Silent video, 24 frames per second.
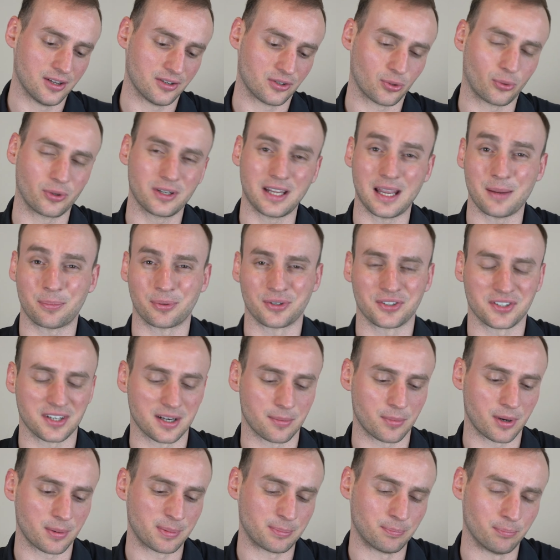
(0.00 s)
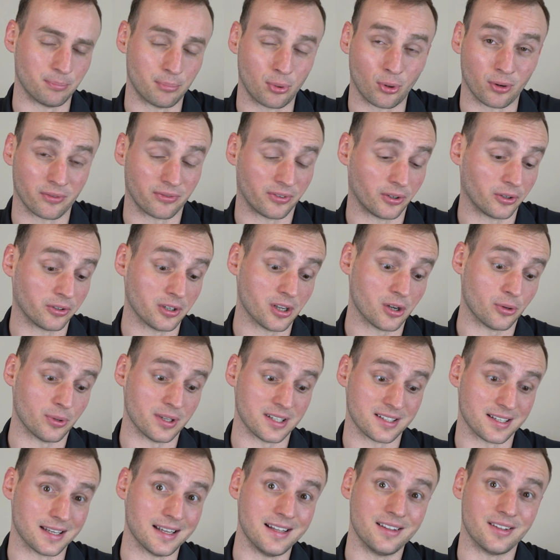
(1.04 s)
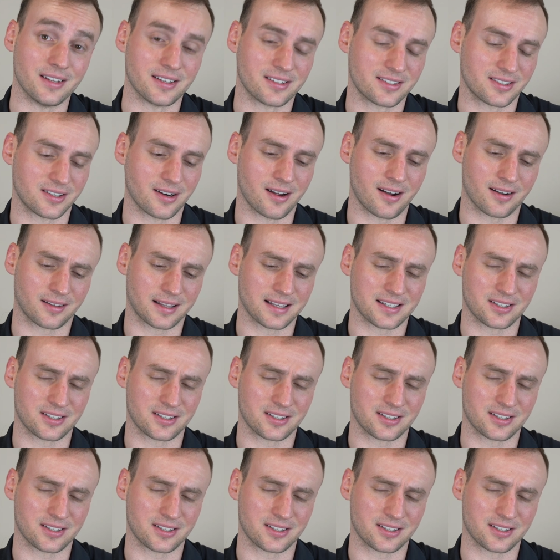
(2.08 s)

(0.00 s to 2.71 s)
28% of my portfolio is in this stock.